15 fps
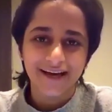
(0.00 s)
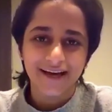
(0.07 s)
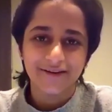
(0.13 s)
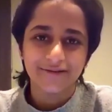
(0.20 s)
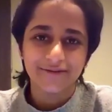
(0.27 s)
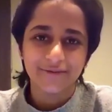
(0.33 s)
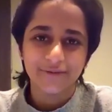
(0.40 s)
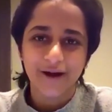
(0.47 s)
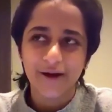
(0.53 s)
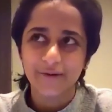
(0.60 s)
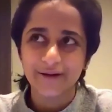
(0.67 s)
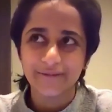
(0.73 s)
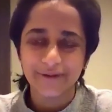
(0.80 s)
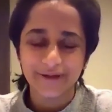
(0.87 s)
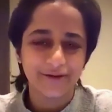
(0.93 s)
and
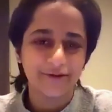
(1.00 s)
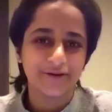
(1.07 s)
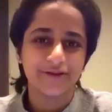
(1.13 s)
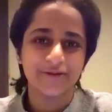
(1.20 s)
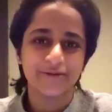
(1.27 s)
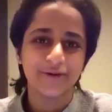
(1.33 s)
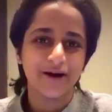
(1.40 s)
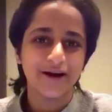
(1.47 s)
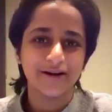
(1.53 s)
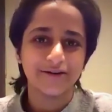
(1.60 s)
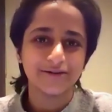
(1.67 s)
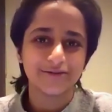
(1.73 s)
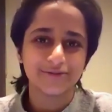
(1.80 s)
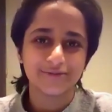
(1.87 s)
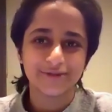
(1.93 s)
where we belong in the
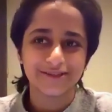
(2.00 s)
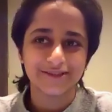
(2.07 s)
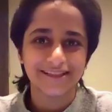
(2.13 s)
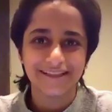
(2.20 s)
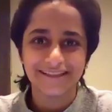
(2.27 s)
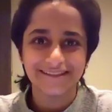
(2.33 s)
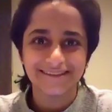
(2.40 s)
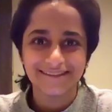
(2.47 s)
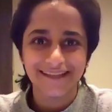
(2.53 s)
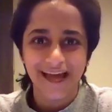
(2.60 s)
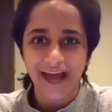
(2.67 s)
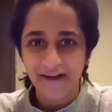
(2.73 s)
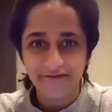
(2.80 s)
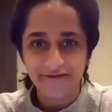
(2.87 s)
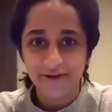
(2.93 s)
world, which
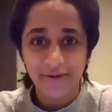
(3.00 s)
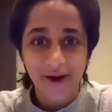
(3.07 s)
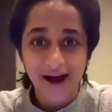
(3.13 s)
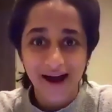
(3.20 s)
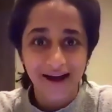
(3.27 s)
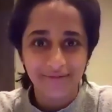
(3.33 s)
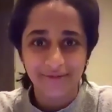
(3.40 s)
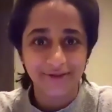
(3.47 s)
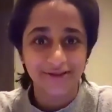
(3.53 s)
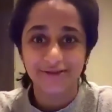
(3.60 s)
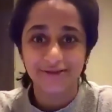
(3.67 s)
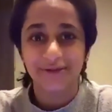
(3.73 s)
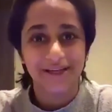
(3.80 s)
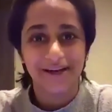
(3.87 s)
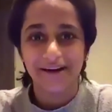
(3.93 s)
is everywhere,
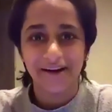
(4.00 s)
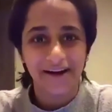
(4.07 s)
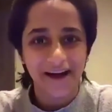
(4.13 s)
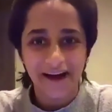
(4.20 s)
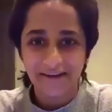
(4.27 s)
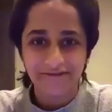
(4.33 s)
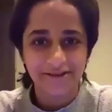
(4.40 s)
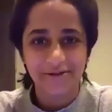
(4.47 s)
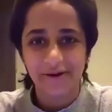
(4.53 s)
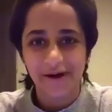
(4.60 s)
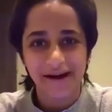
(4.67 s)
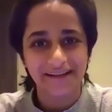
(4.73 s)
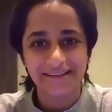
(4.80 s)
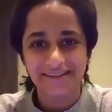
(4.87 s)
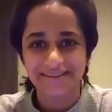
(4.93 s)
because we are
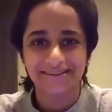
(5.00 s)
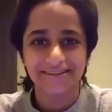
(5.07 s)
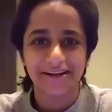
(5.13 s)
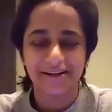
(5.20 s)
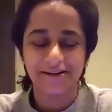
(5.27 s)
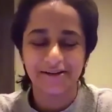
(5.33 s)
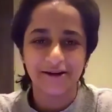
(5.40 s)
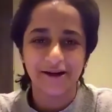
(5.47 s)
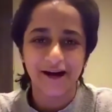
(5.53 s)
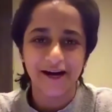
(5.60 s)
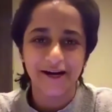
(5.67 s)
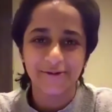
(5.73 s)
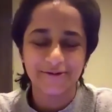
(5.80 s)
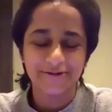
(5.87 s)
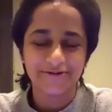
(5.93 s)
everywhere.
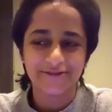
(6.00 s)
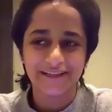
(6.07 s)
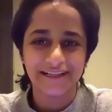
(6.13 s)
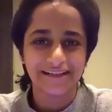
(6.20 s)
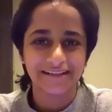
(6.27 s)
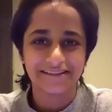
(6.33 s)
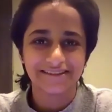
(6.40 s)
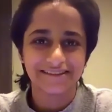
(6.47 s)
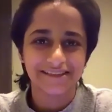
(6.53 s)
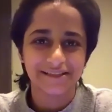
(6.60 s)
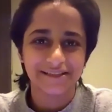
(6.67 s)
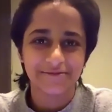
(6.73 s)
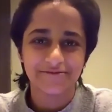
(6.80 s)
So I would really like to see